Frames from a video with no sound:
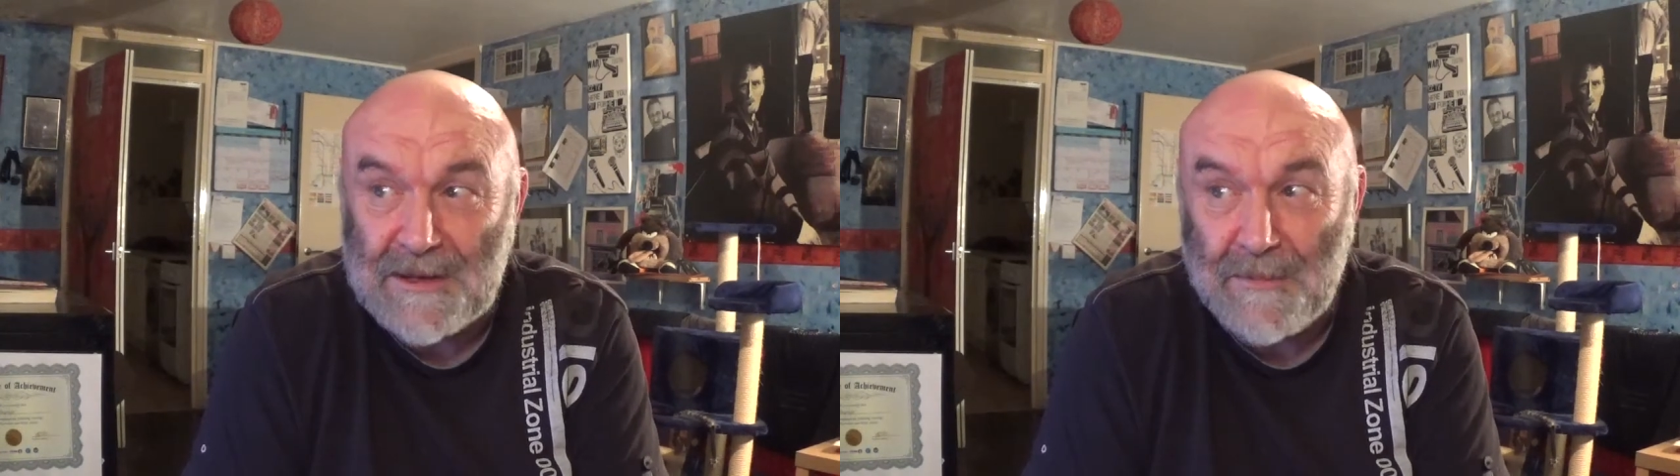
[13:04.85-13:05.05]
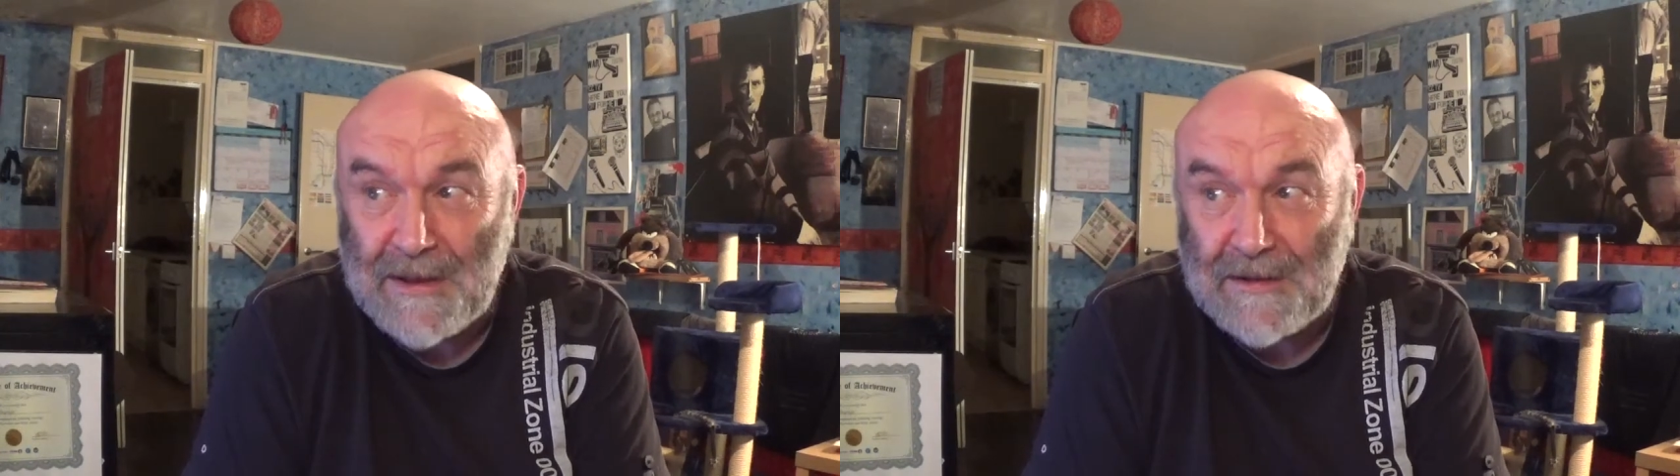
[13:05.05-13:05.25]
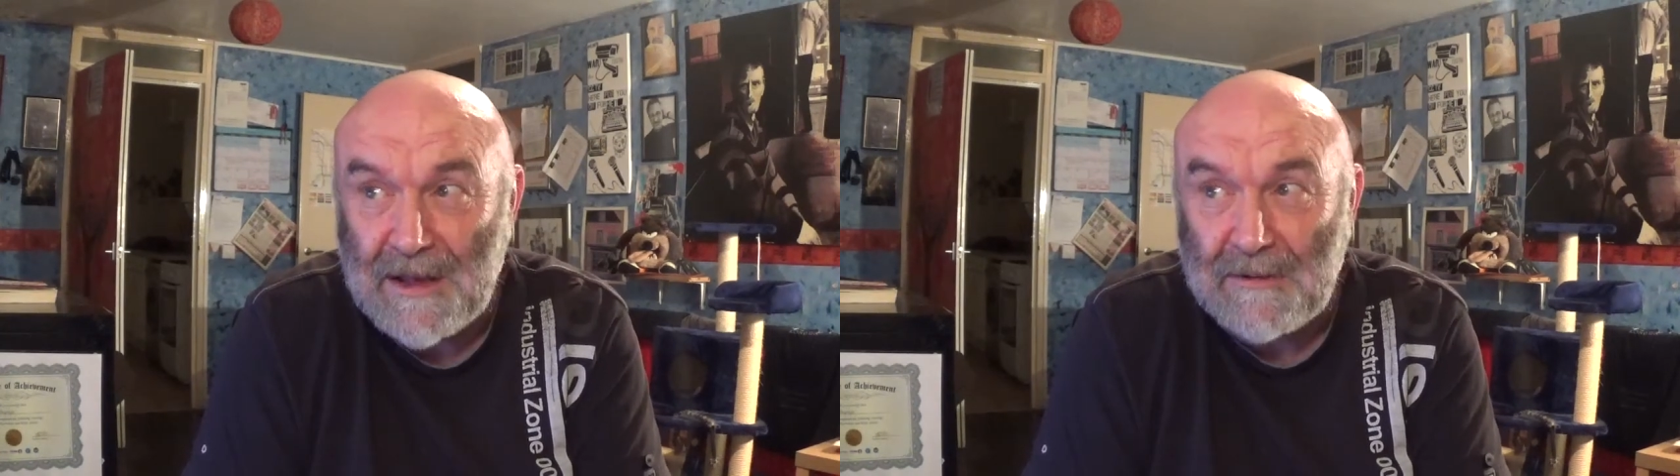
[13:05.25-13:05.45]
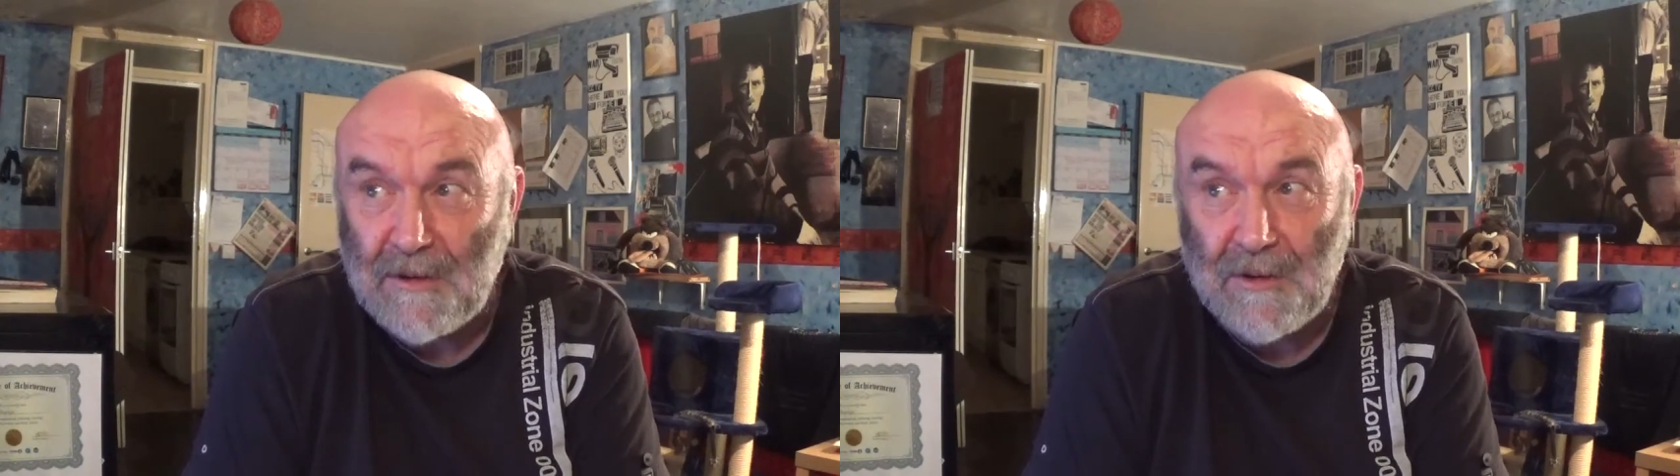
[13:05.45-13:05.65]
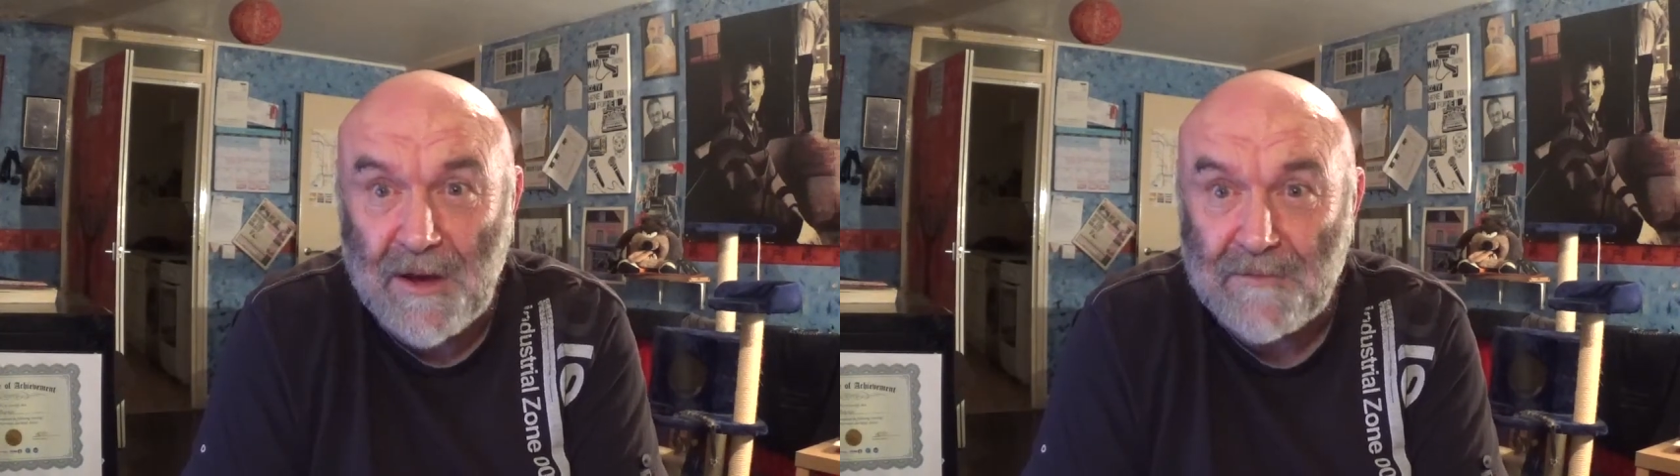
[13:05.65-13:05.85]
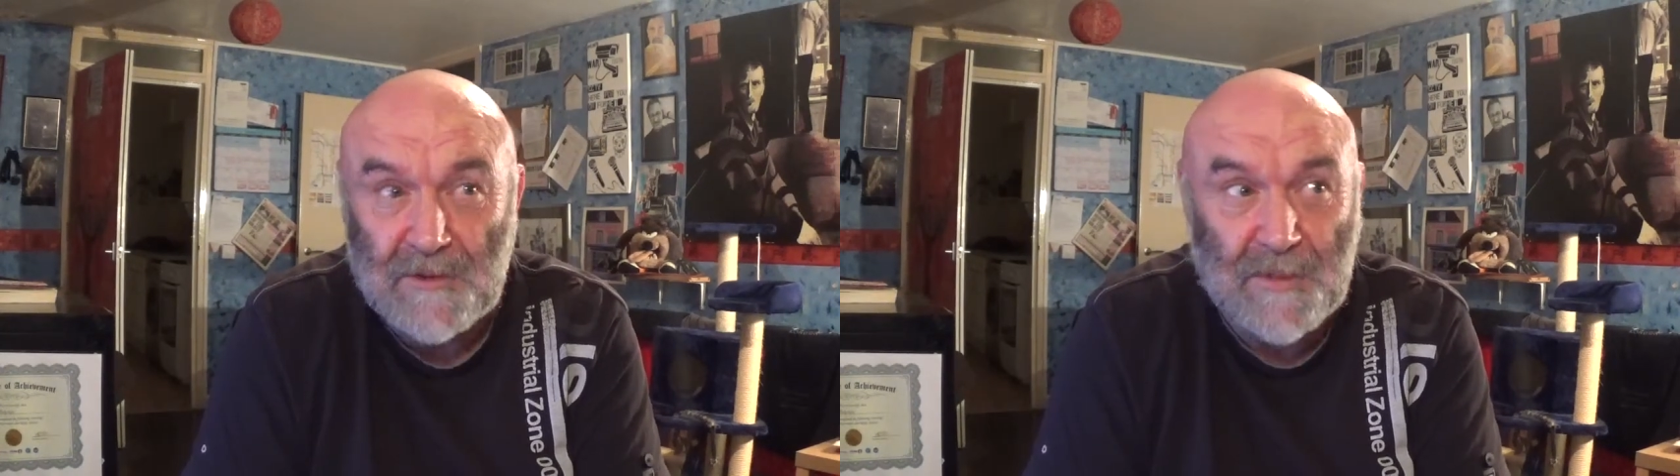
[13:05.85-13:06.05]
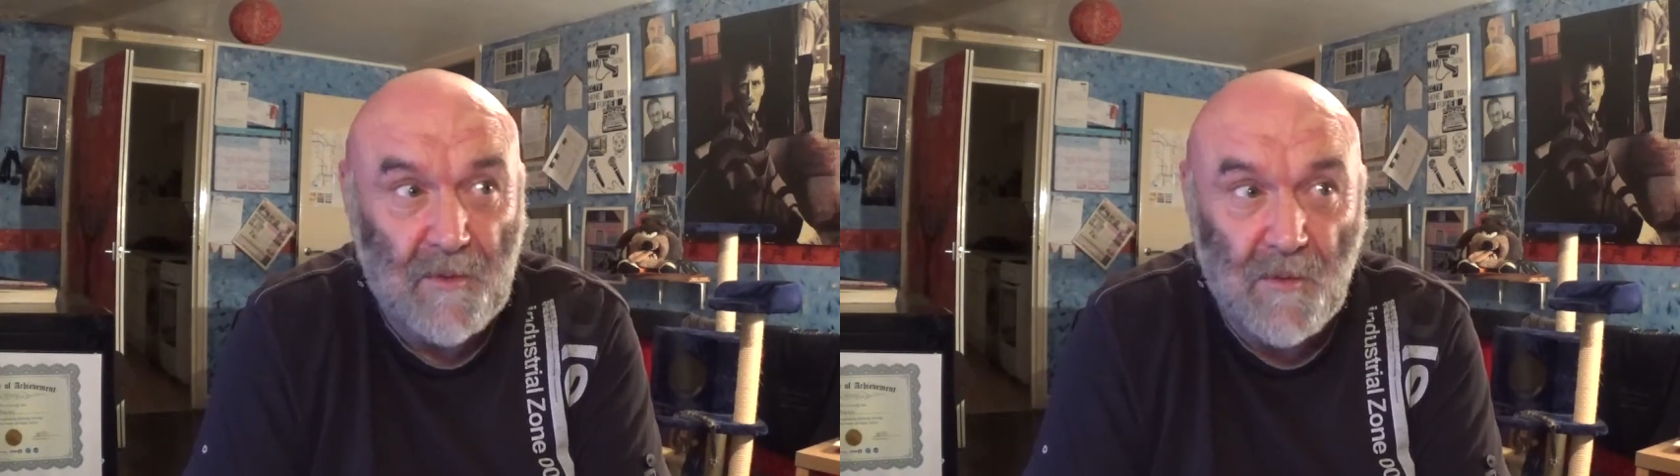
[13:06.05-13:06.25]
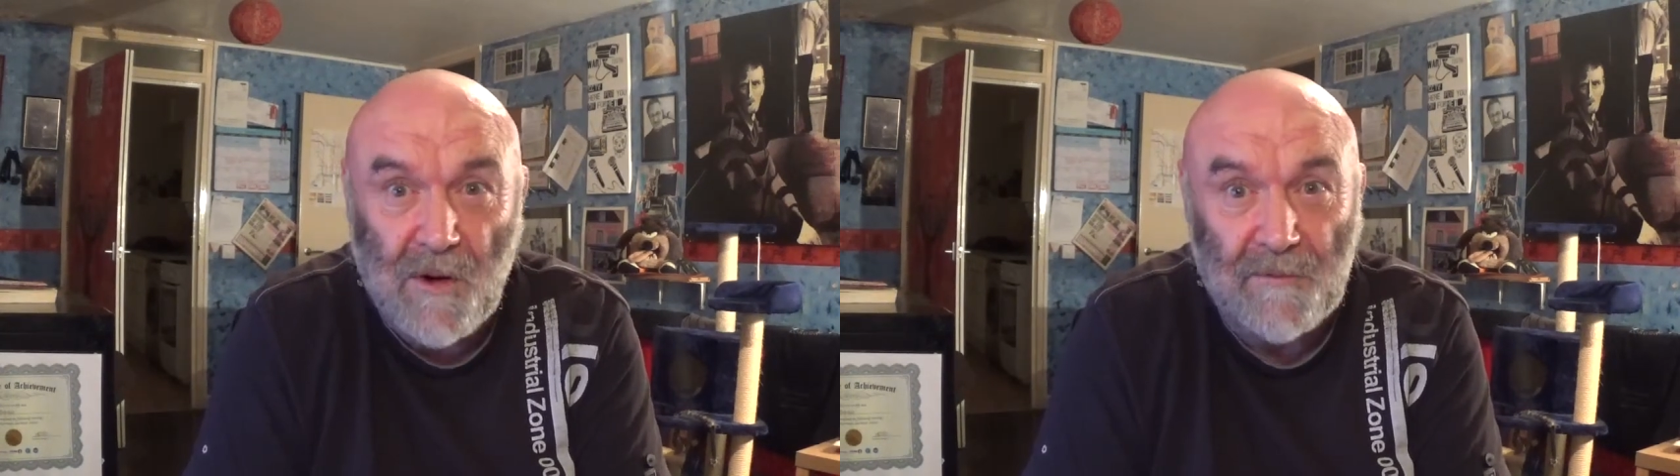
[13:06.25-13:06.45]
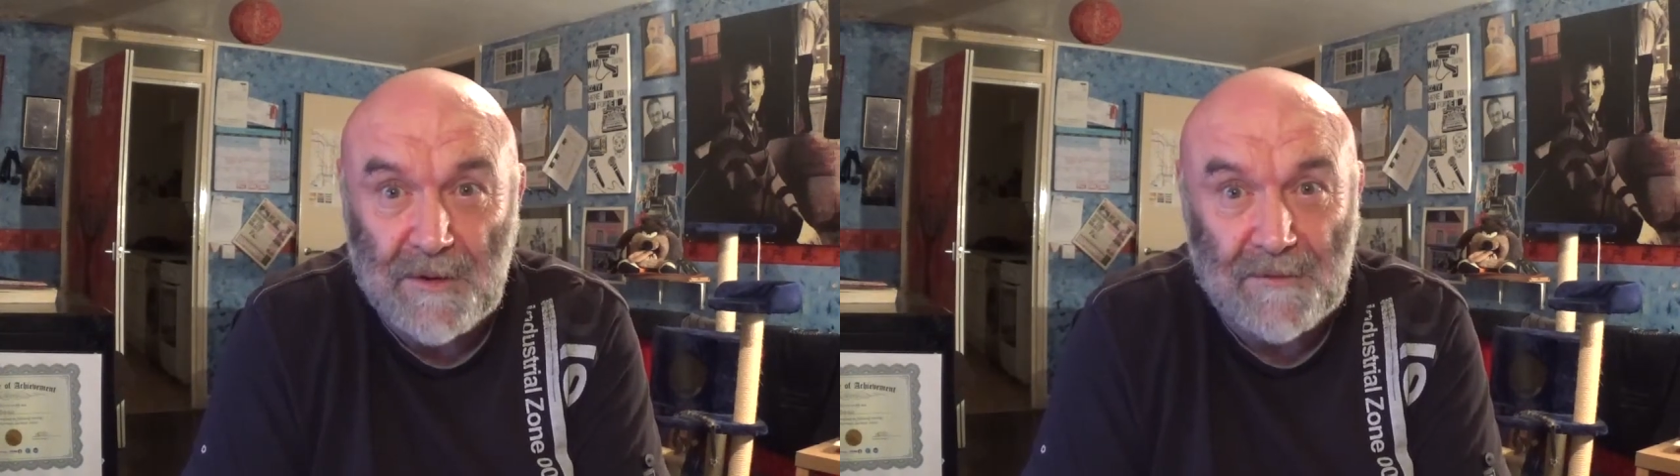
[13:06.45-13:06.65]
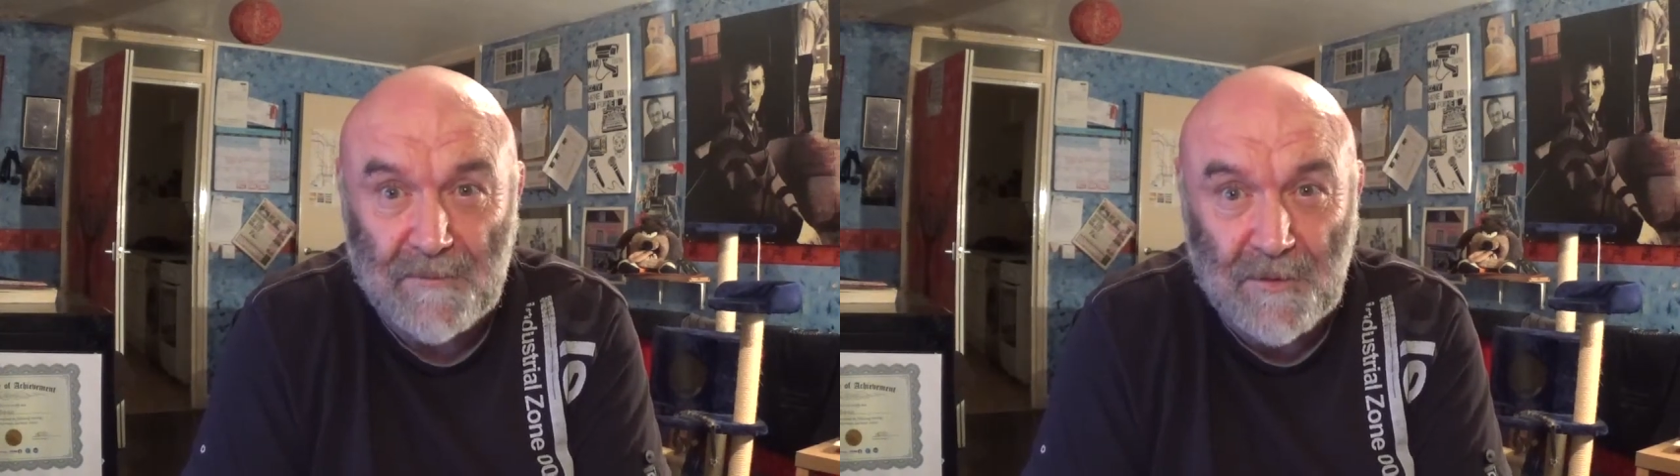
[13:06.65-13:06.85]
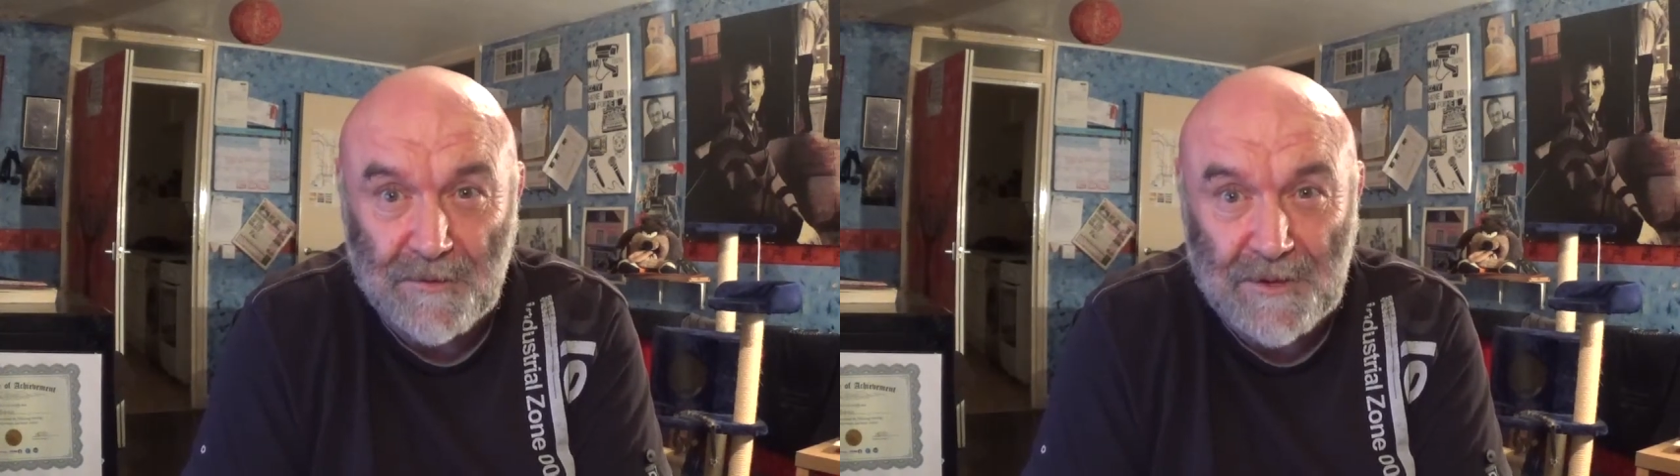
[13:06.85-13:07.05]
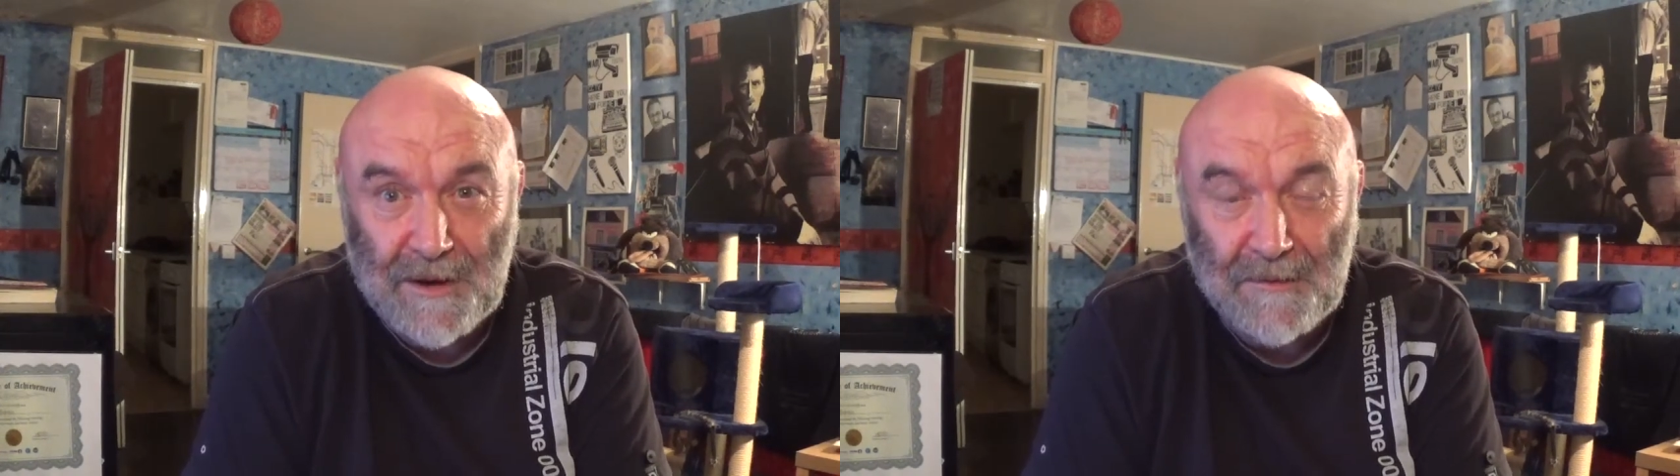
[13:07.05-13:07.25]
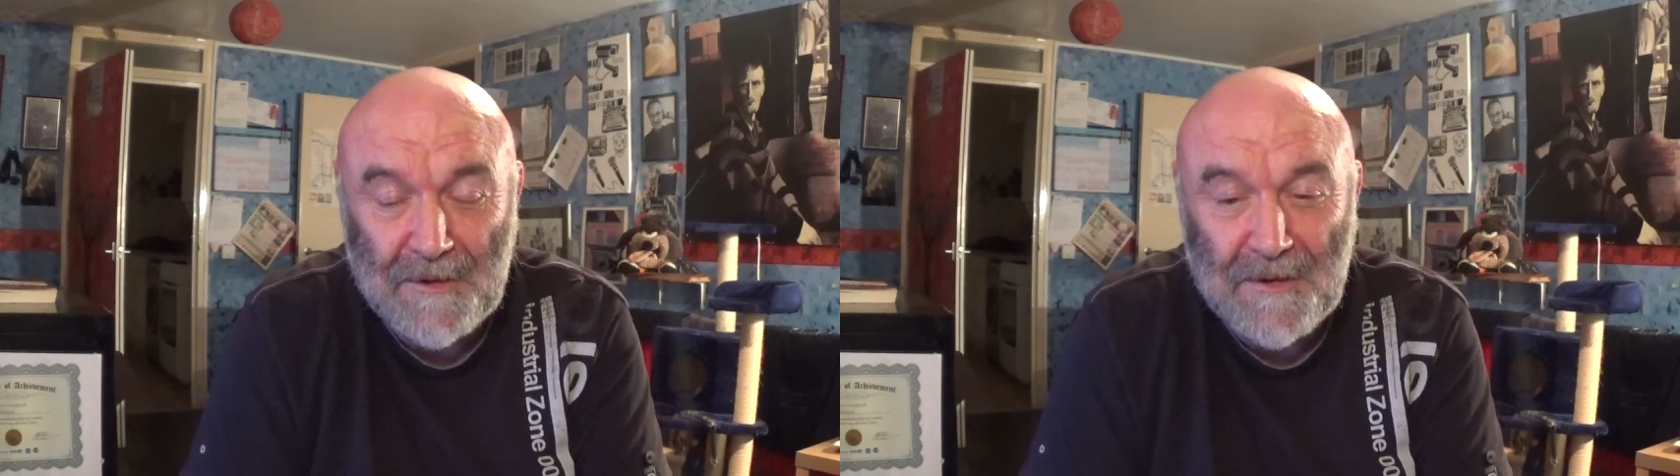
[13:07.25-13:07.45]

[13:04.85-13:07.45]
depending on how long I've just been waffling for now.